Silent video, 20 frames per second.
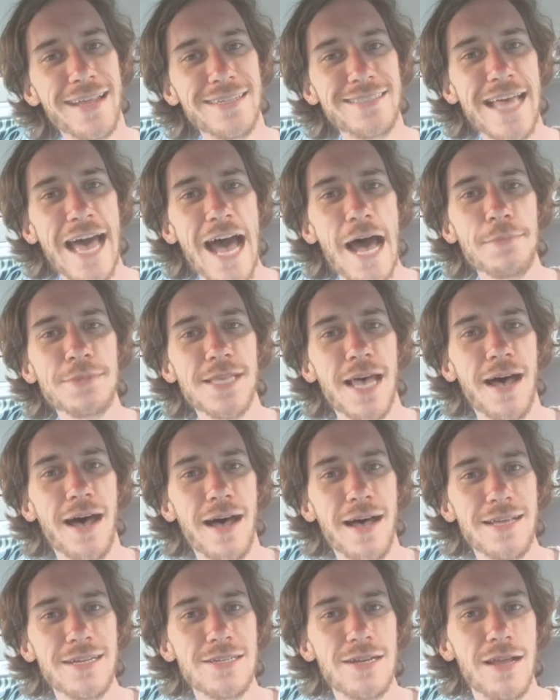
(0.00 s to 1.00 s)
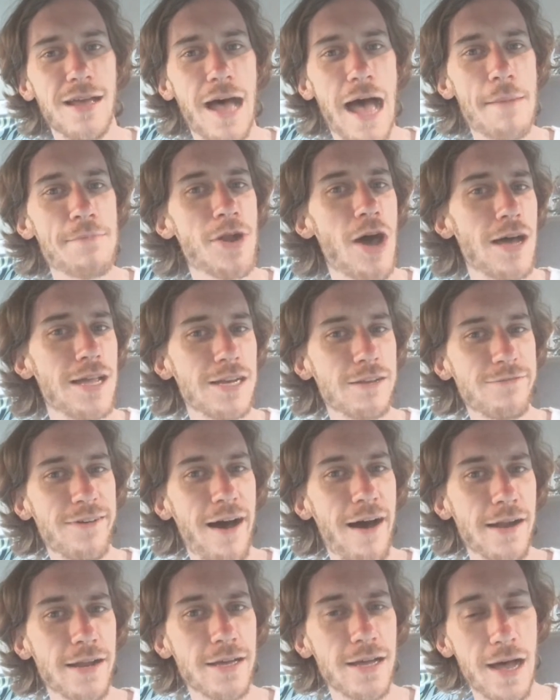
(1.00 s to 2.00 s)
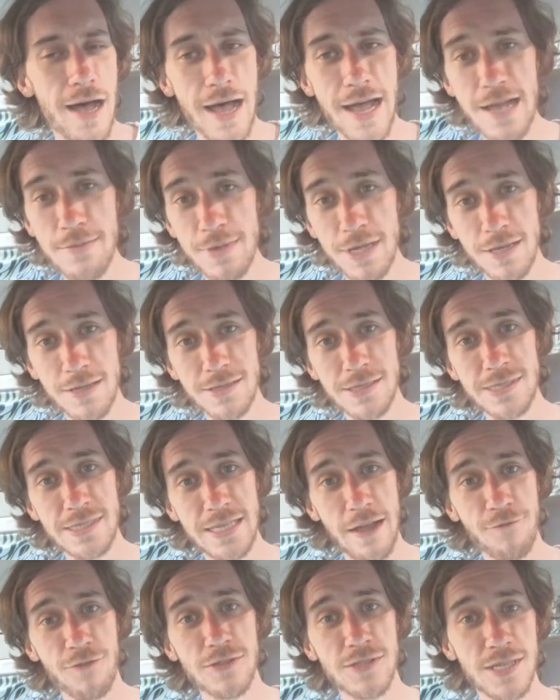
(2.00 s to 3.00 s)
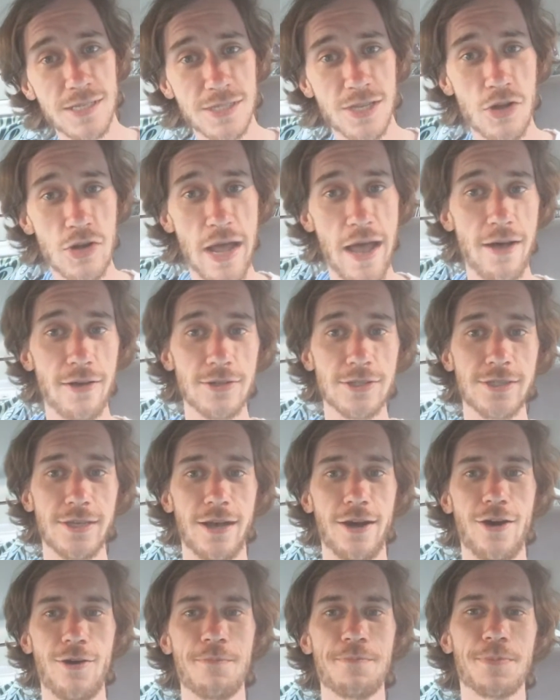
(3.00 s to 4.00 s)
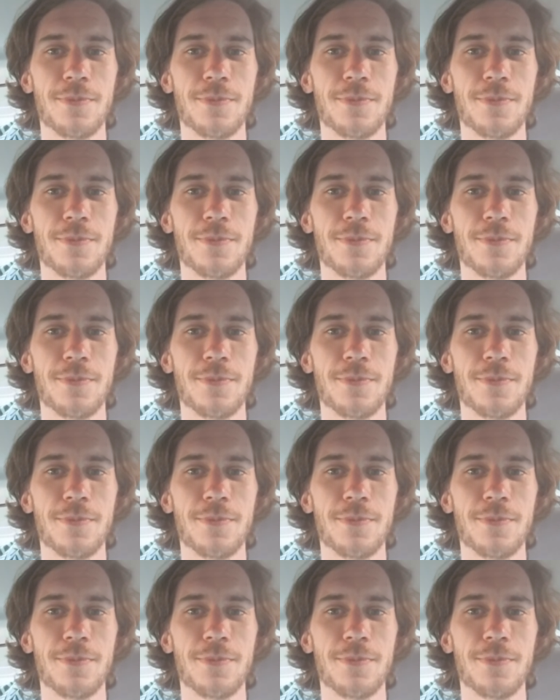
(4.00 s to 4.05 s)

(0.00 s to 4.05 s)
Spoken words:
Yeah, I'm not in Nevada. I am in San Francisco now, so